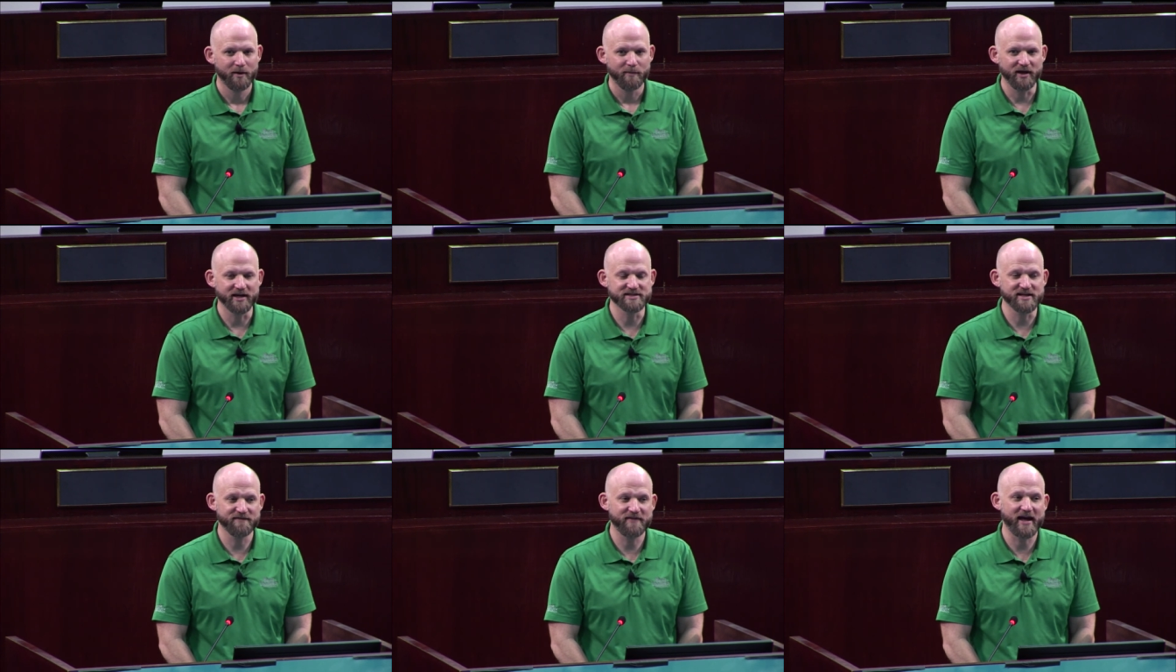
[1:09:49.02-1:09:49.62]

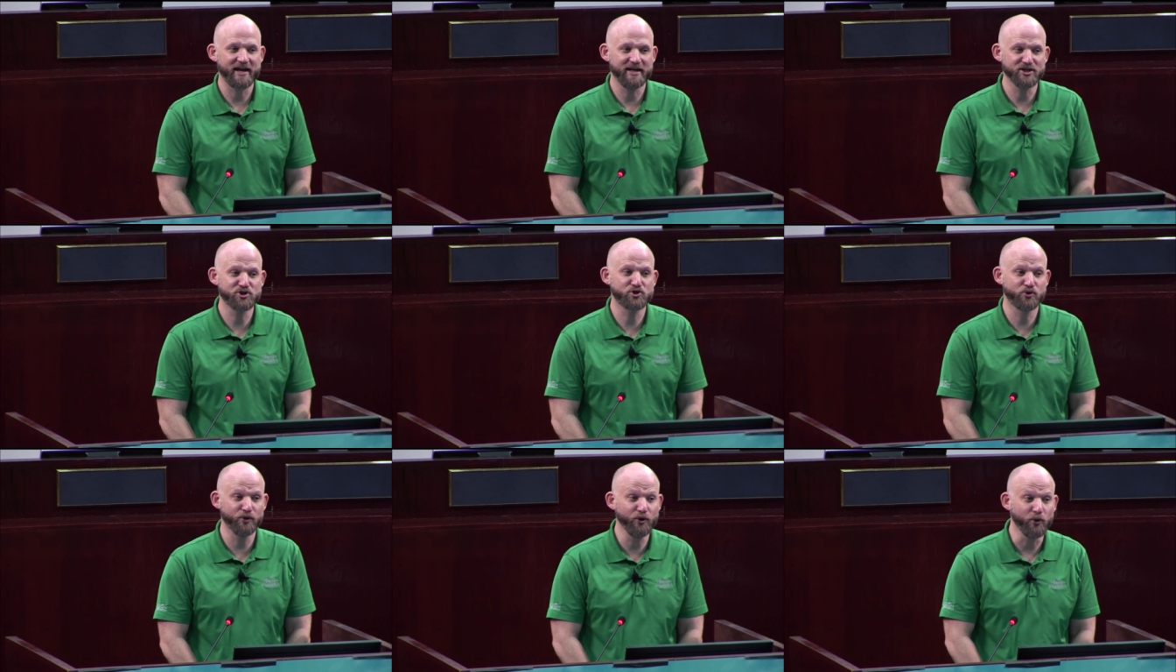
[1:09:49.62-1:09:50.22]
Because if that is
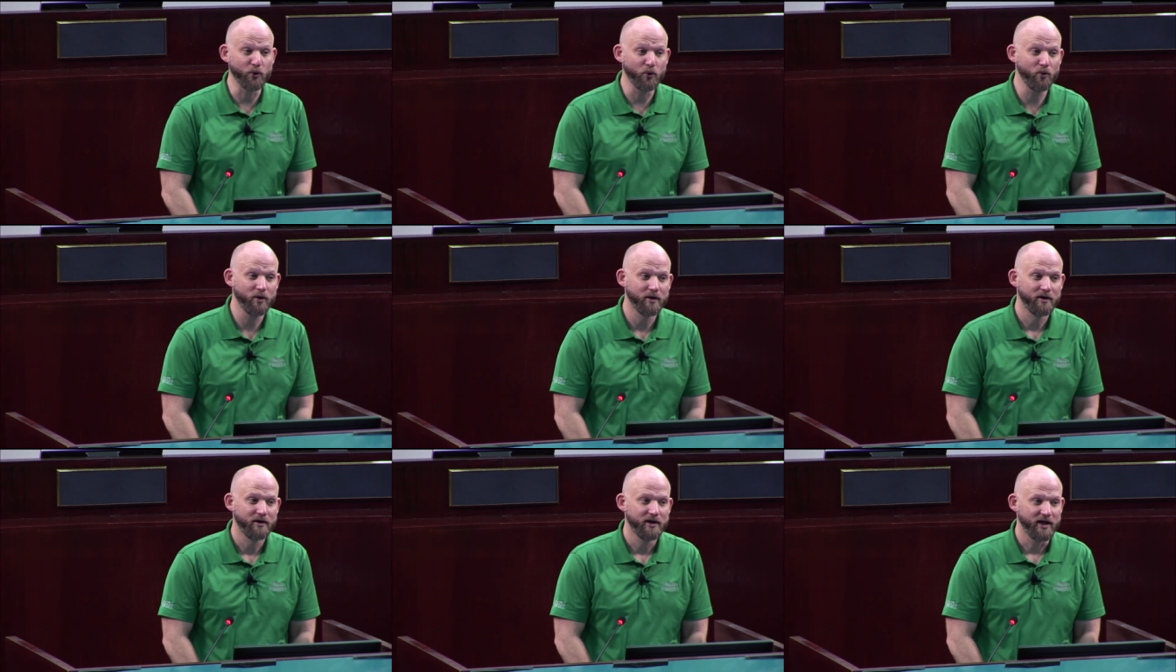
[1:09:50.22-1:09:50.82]
true,
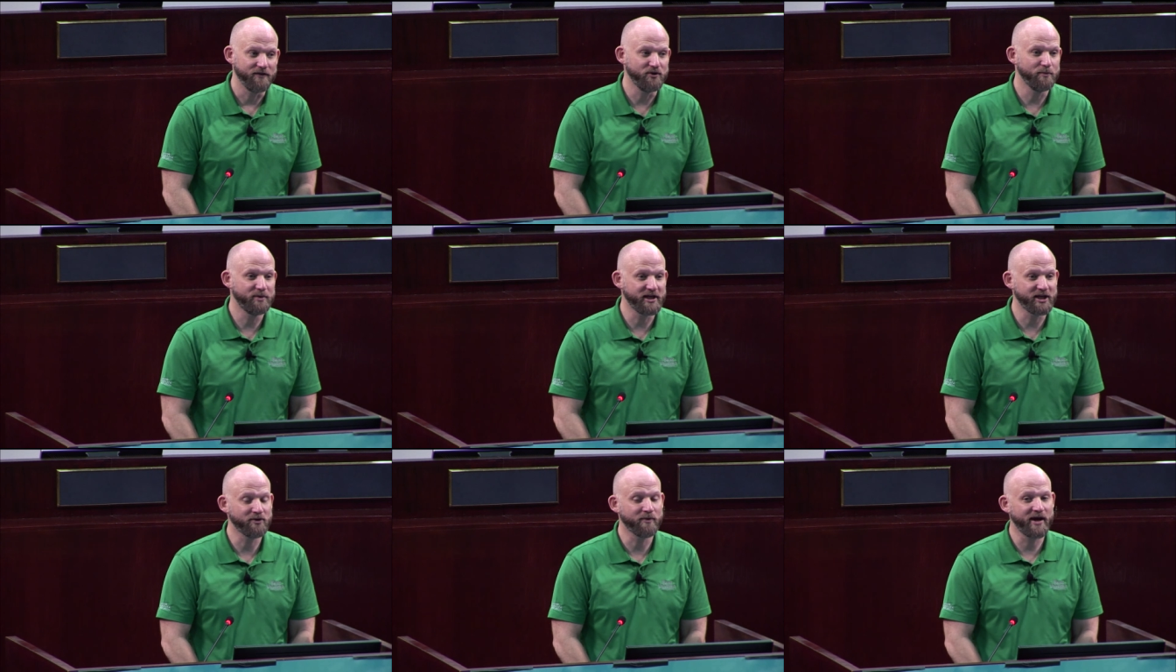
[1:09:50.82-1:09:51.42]
if you
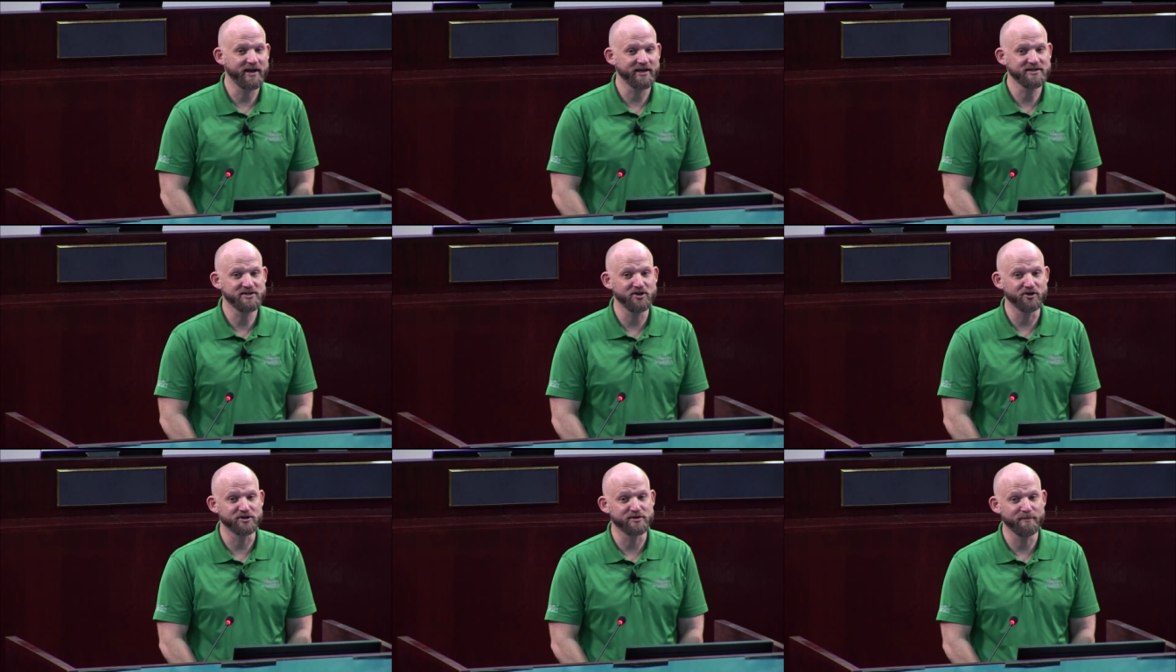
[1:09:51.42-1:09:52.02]
plant it right next
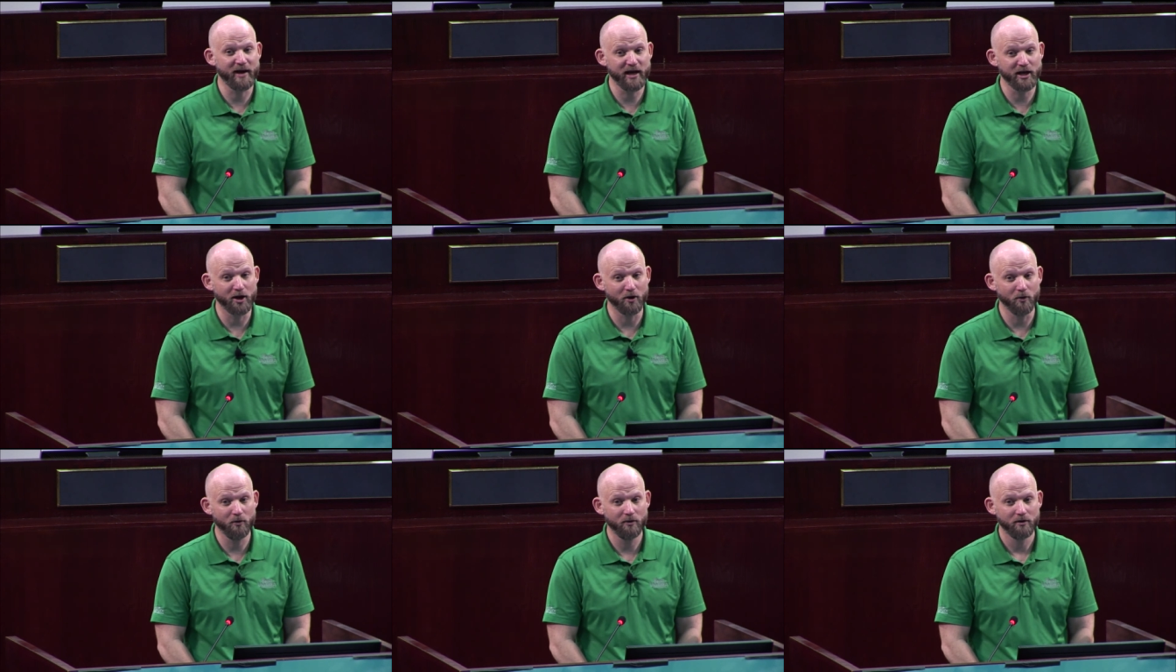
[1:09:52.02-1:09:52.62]
to your
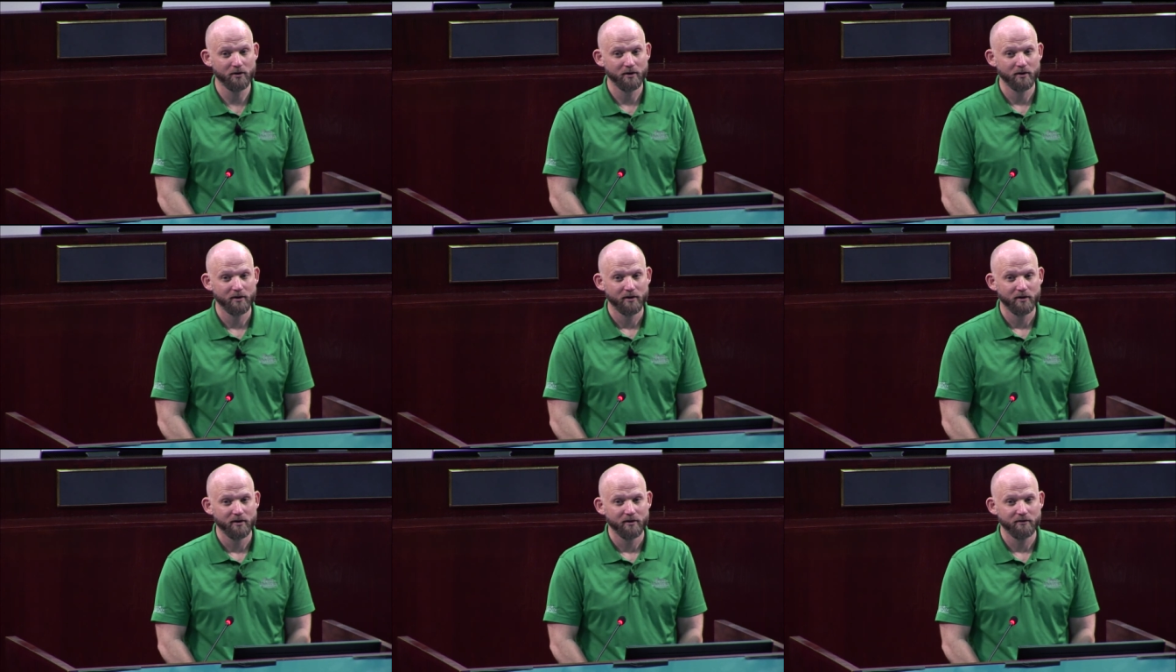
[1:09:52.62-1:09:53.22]
tomato,
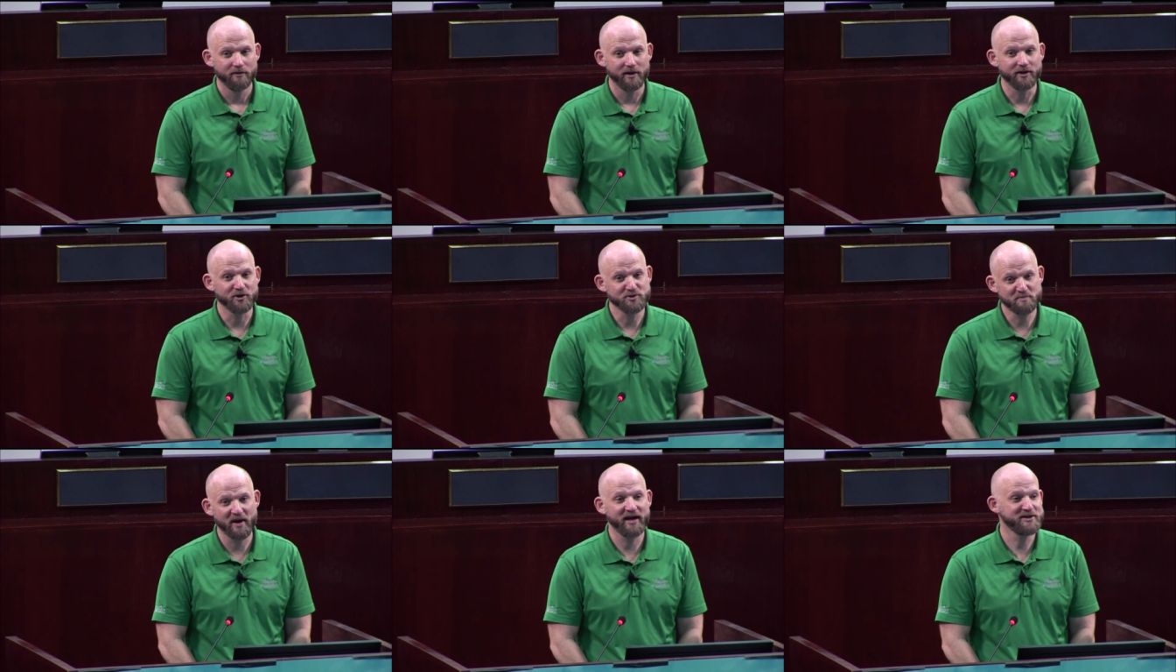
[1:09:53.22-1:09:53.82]
then
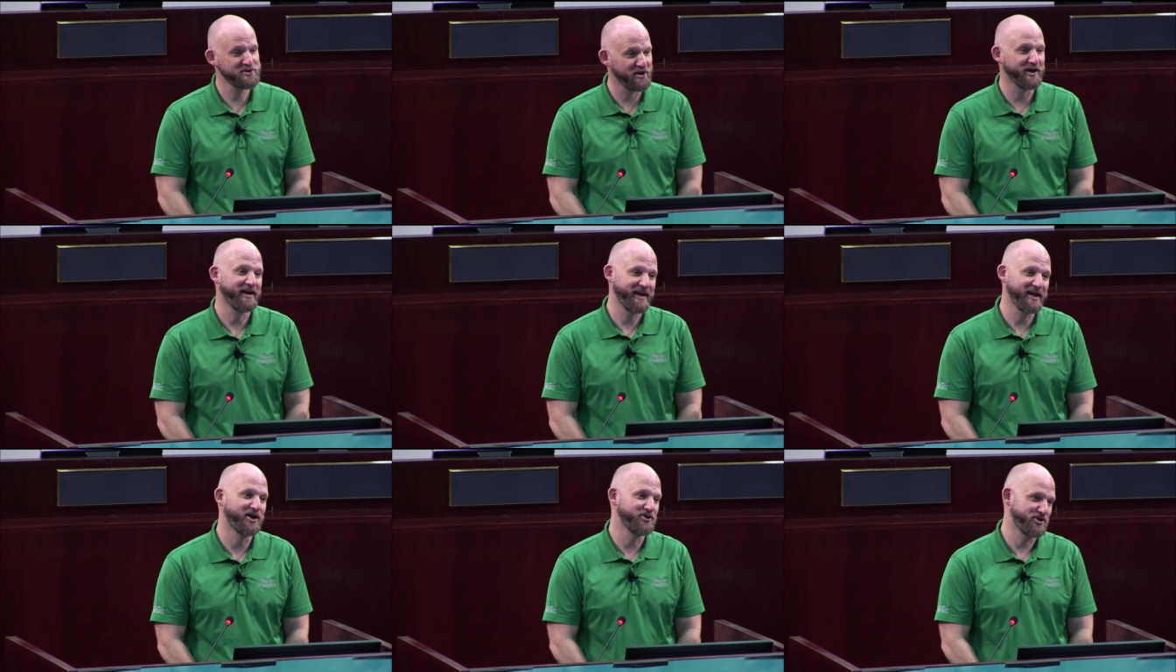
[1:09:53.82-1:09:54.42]
those pests are going to
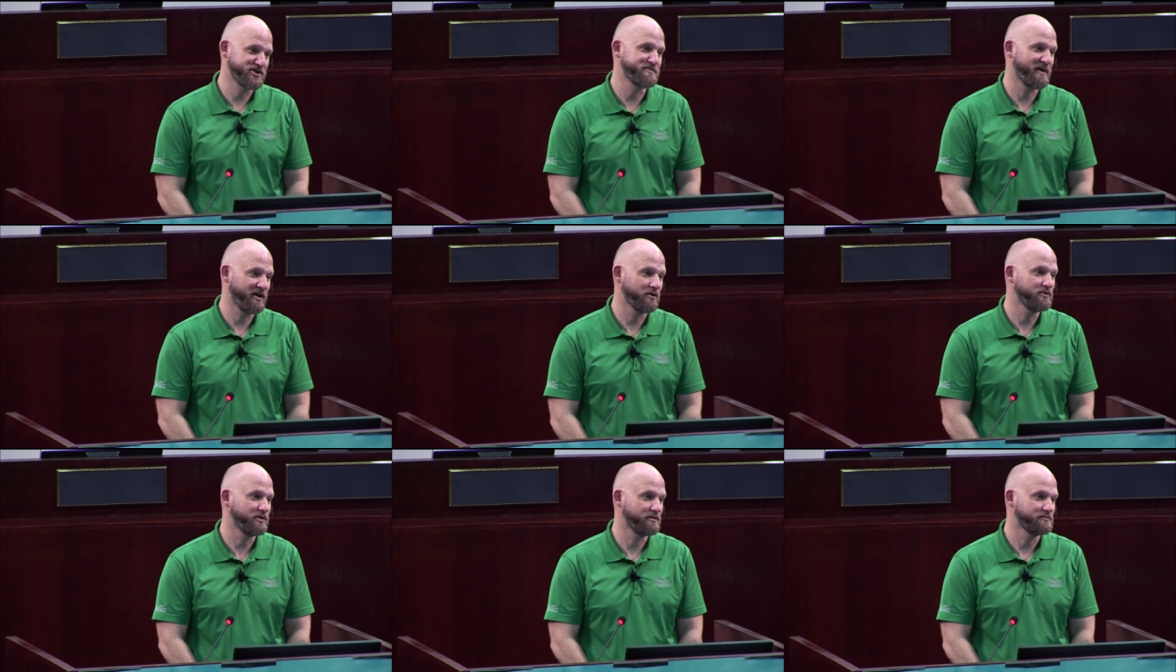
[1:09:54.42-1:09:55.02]
get on your
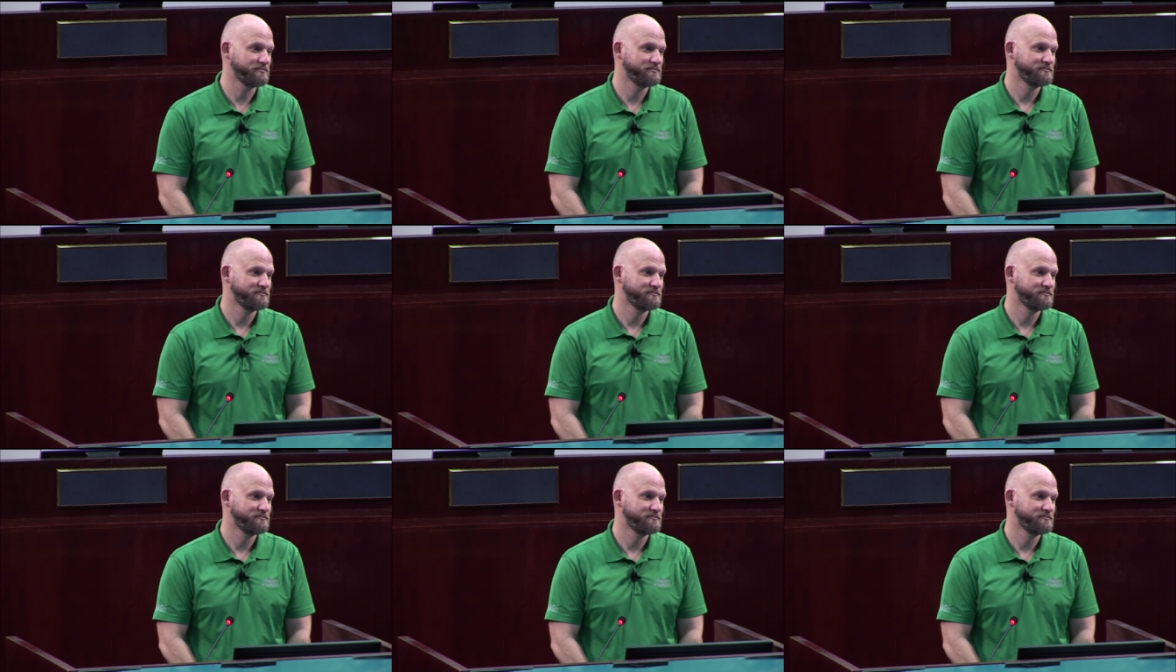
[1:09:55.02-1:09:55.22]
tomato too.